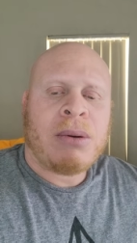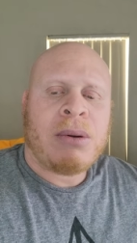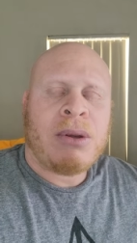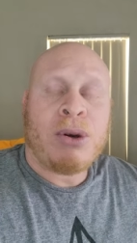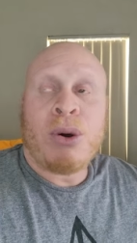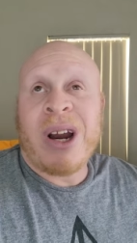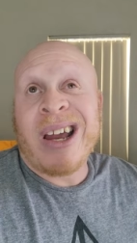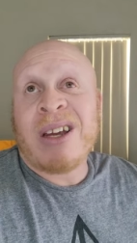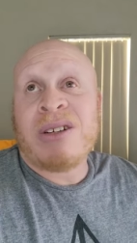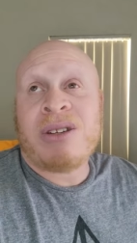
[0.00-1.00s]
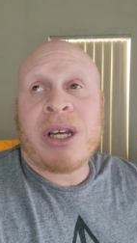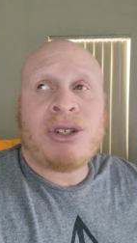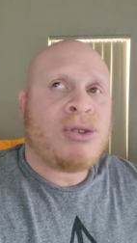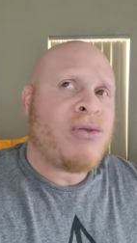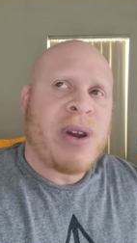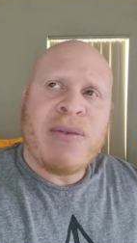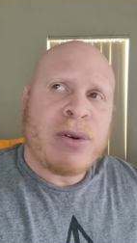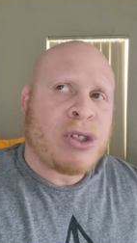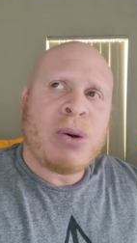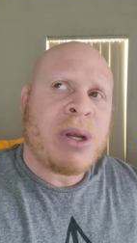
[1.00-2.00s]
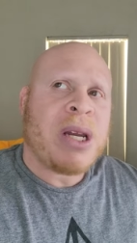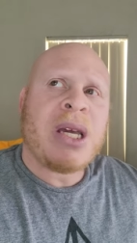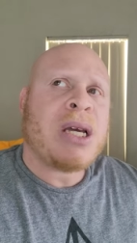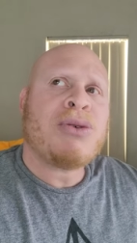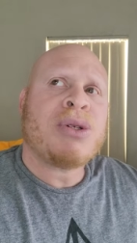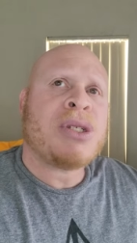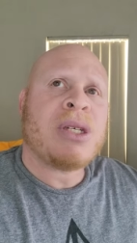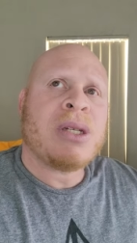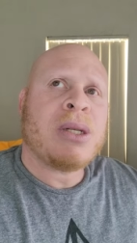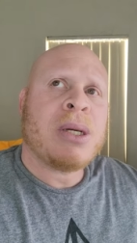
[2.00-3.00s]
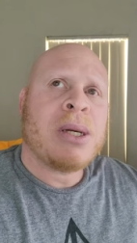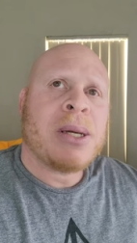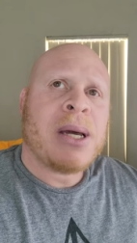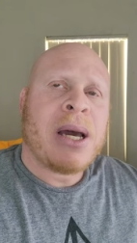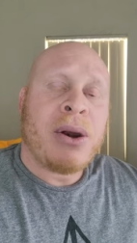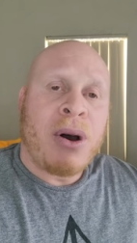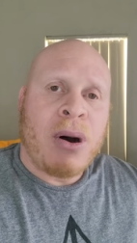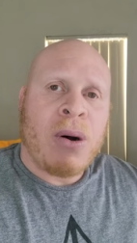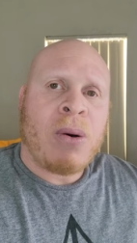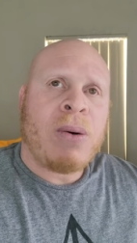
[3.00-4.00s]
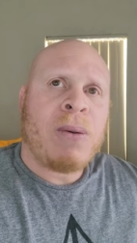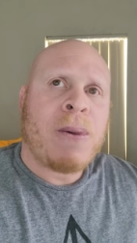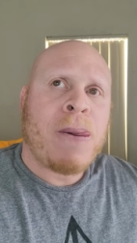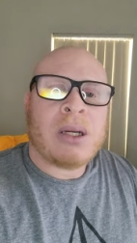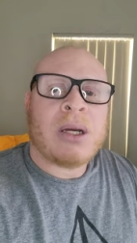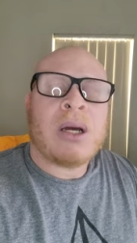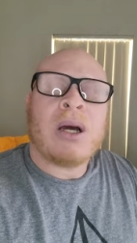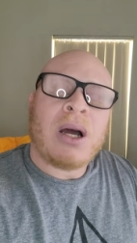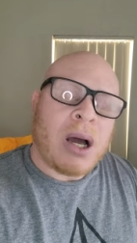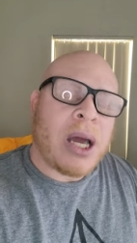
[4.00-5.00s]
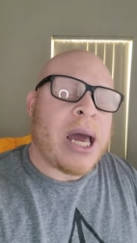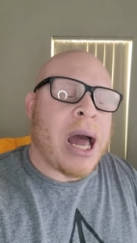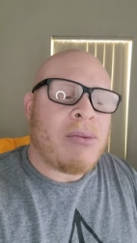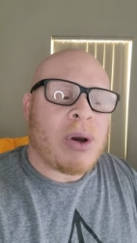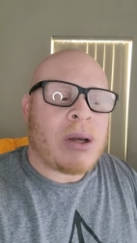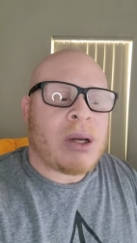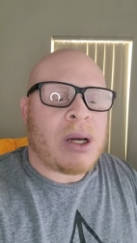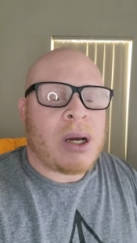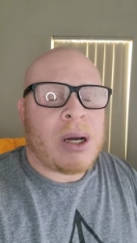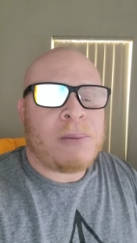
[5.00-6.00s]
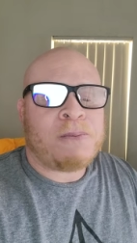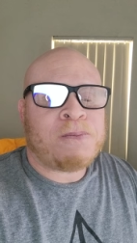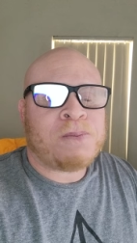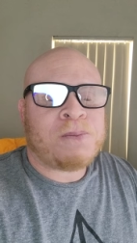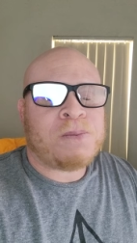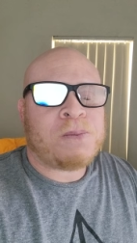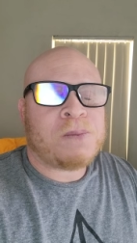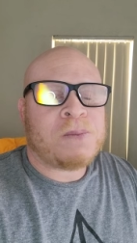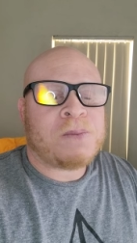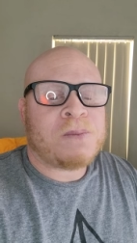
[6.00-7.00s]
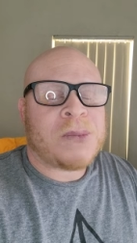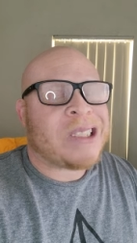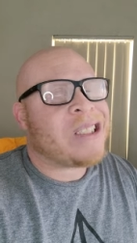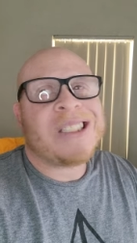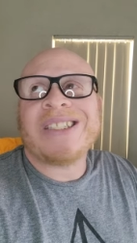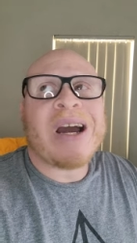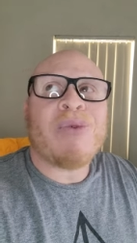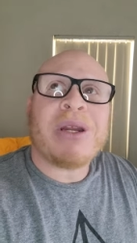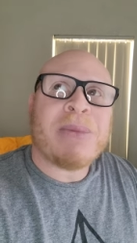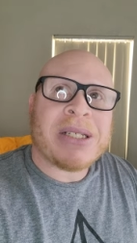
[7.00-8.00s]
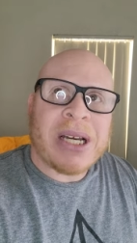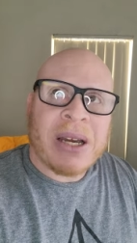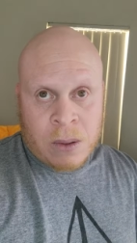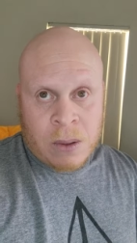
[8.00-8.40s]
your age that you've never shown any interest in at all. Oh yeah, she's not really my type.